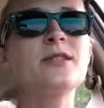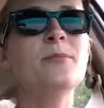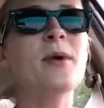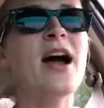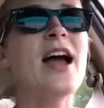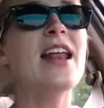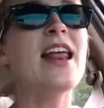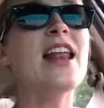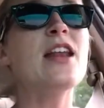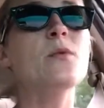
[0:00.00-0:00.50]

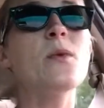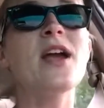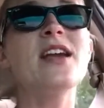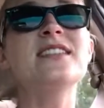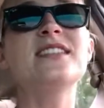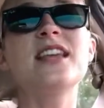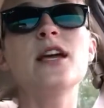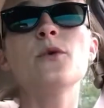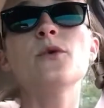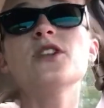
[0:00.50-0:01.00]
But
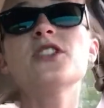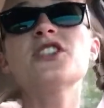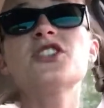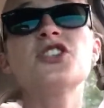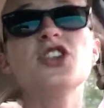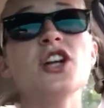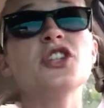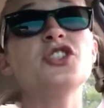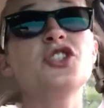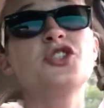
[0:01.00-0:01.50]
anyways, they were
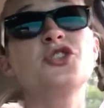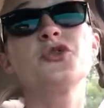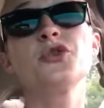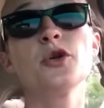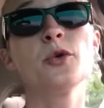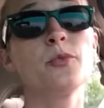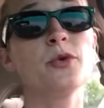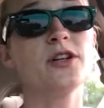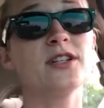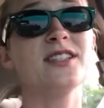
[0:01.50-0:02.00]
such
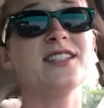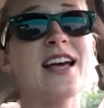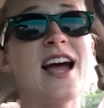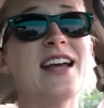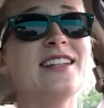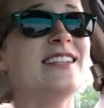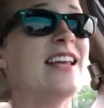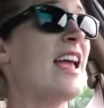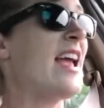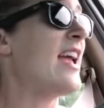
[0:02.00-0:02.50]
troopers
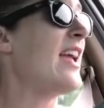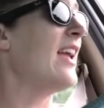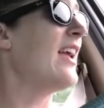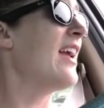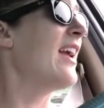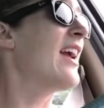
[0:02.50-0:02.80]
that day